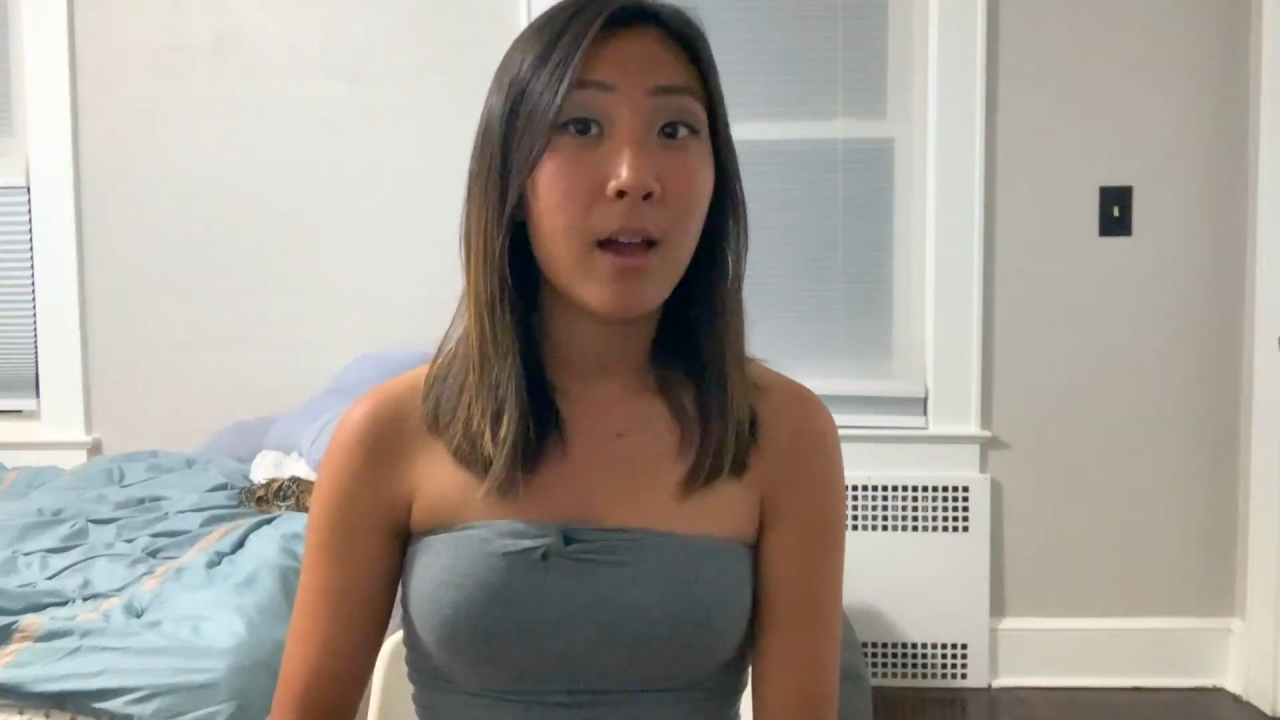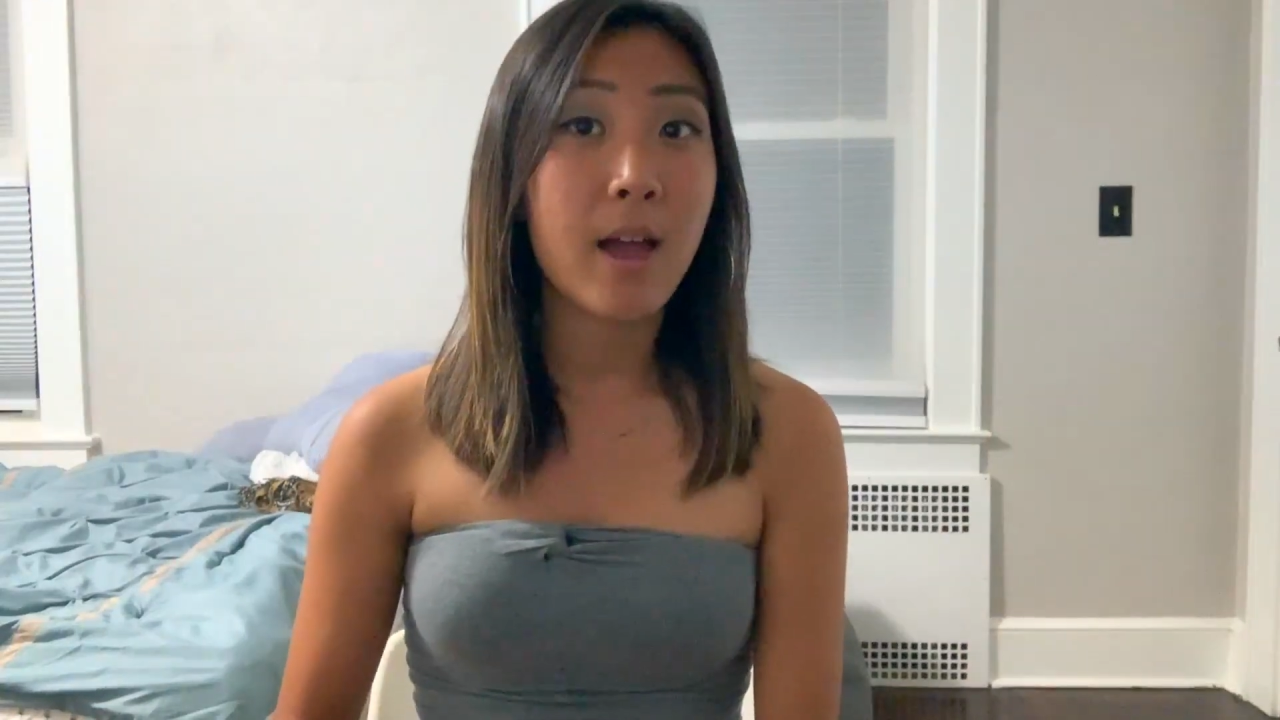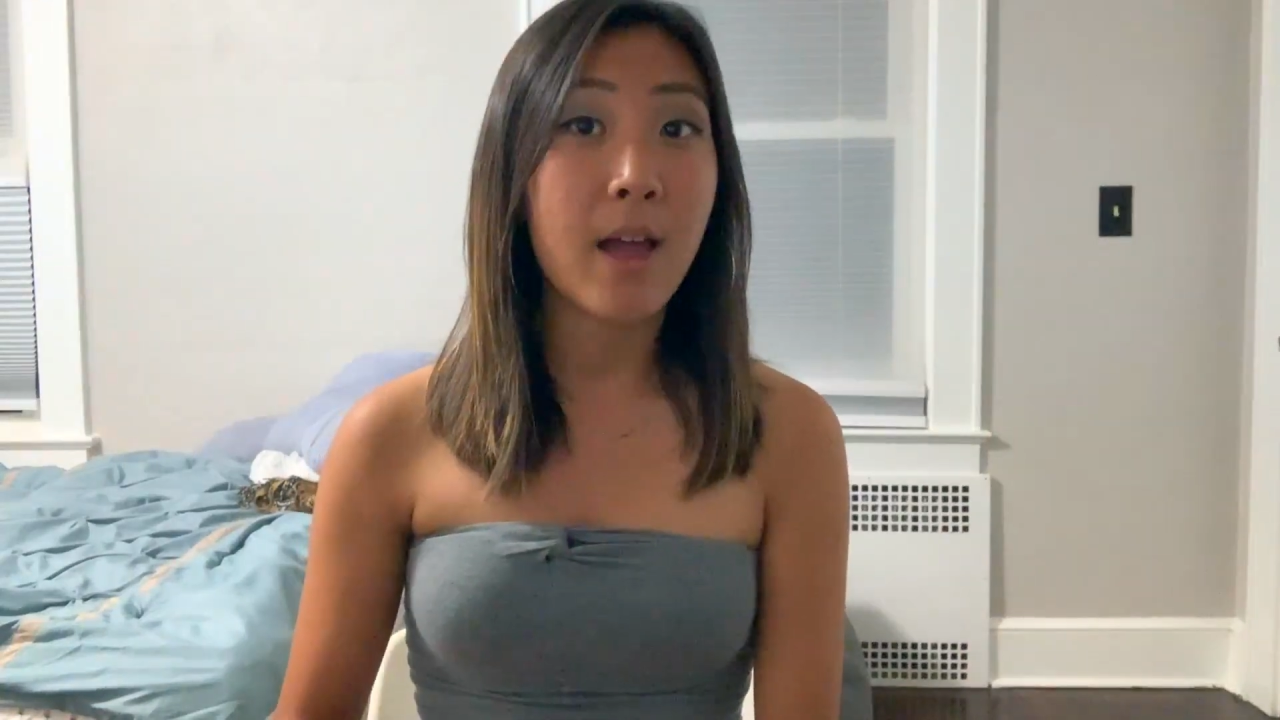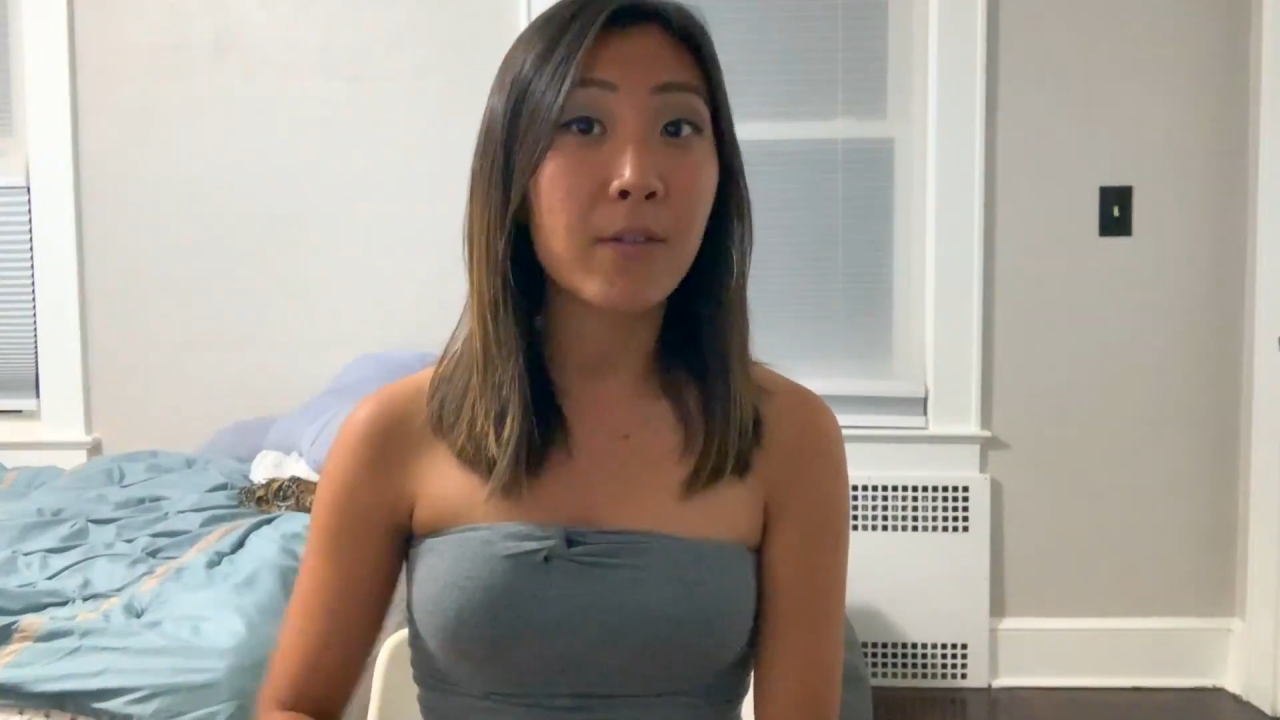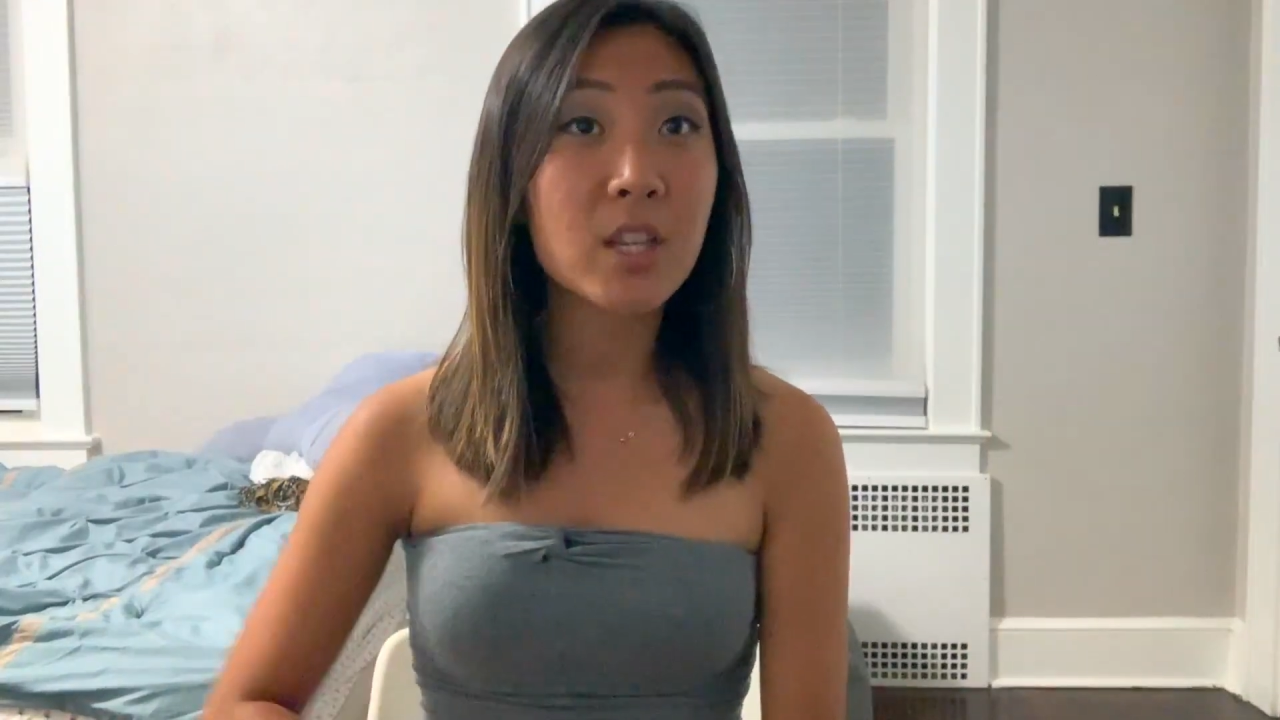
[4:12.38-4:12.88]

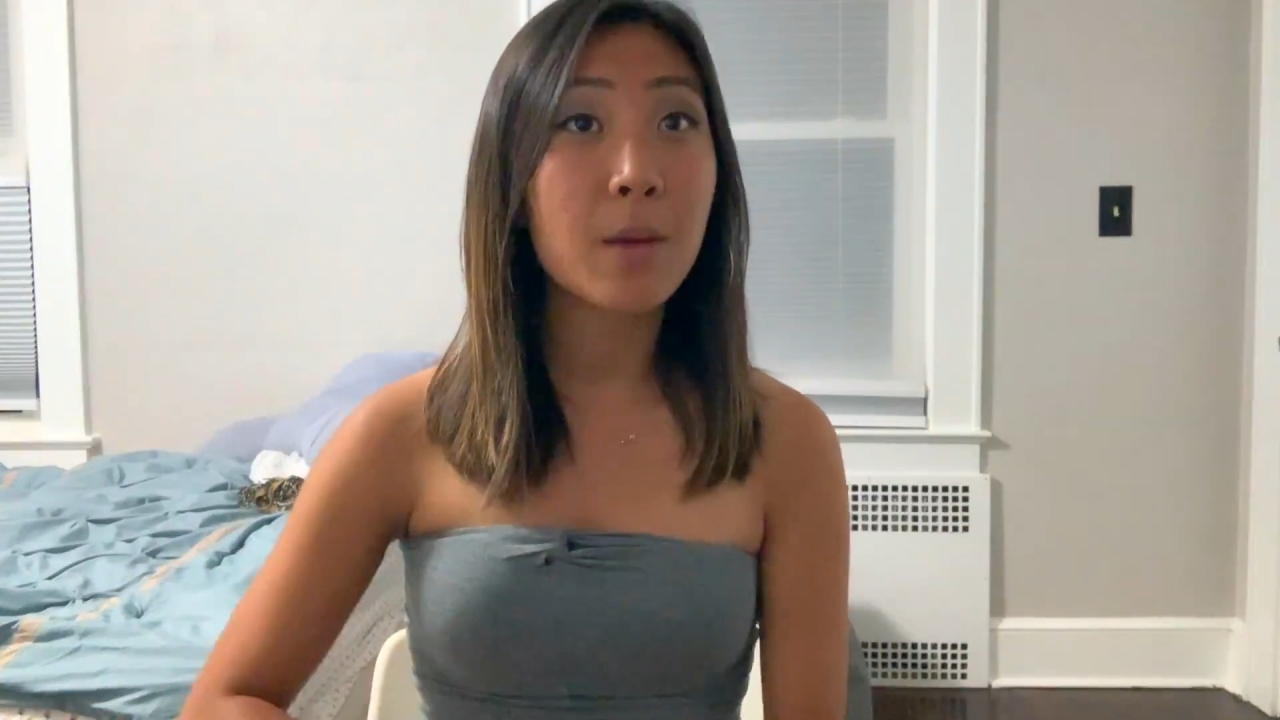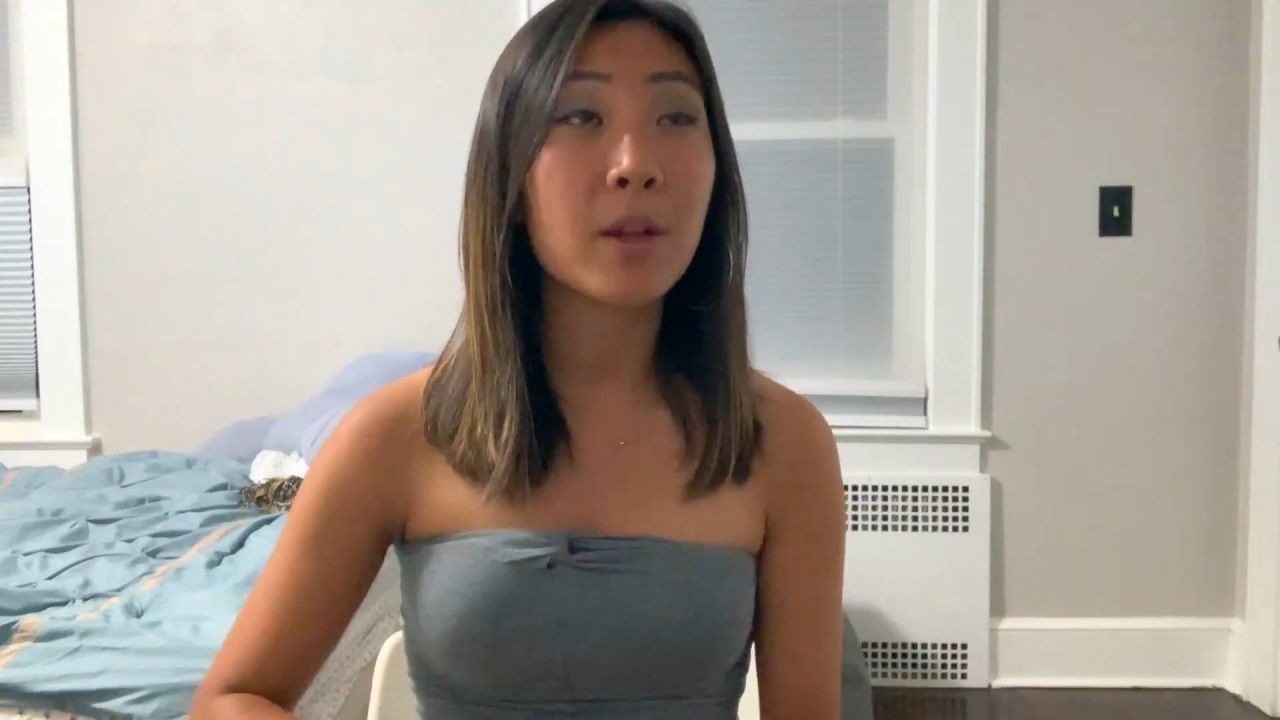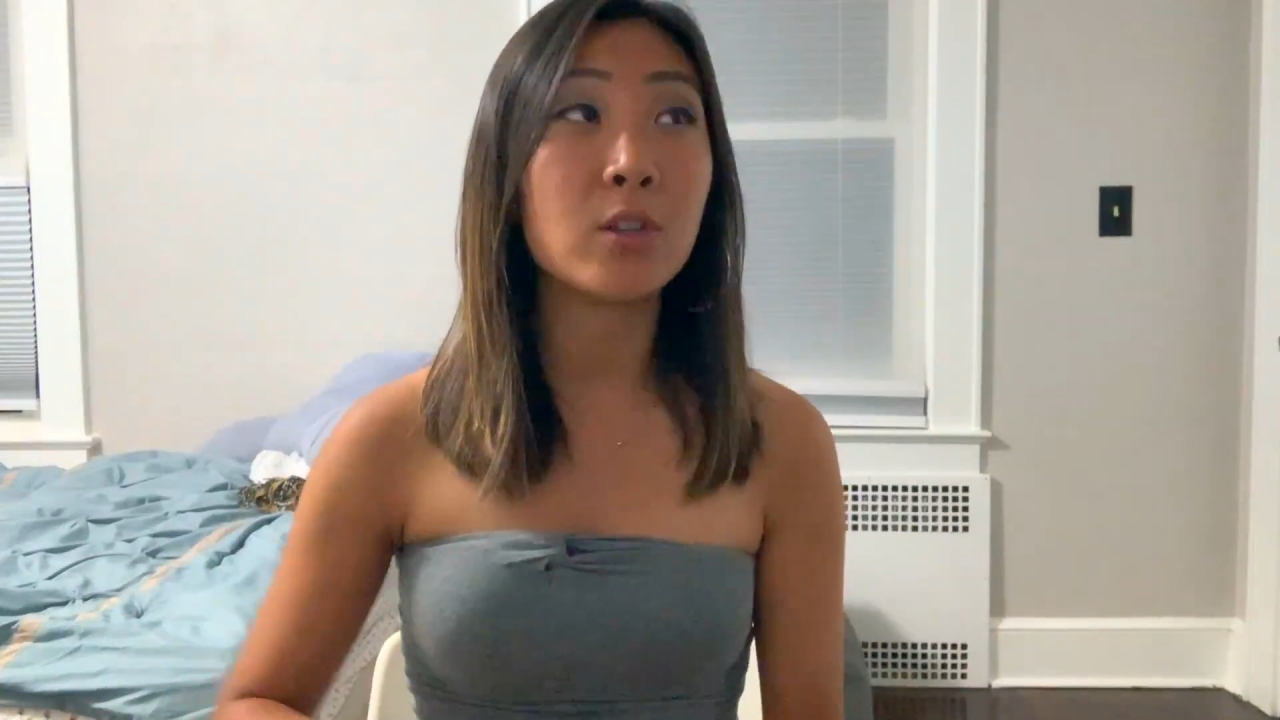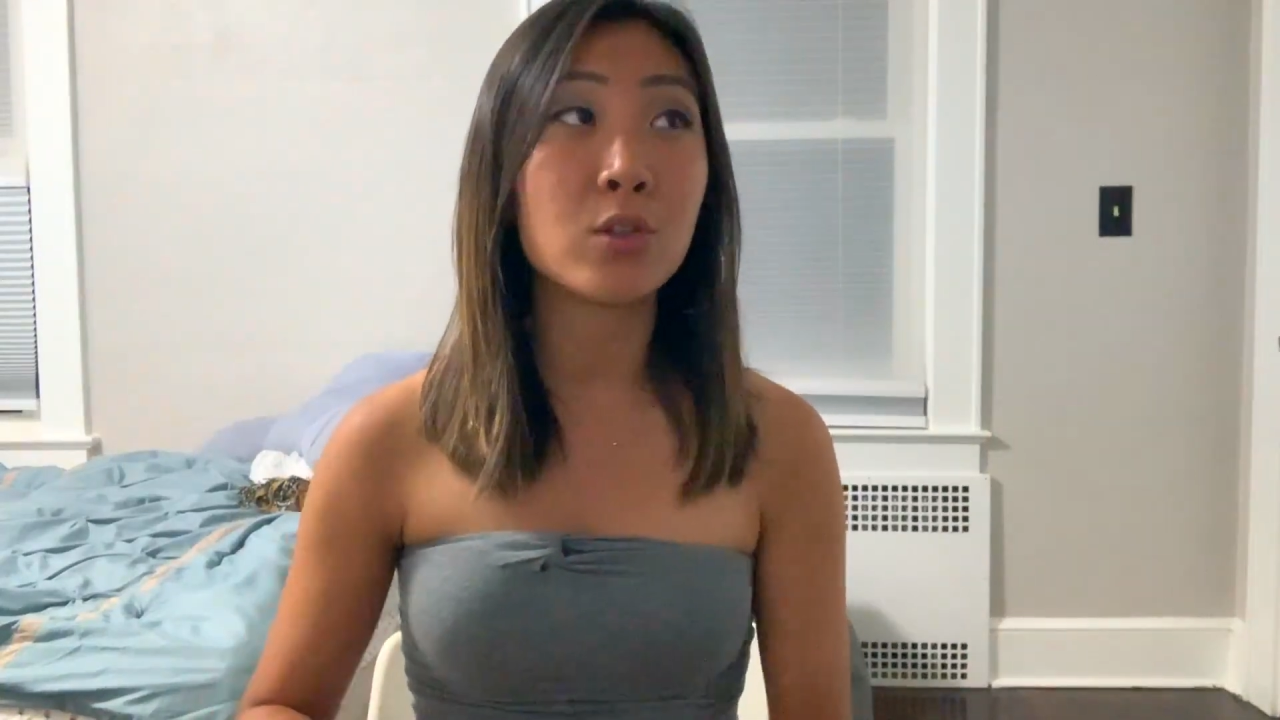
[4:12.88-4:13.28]
every time I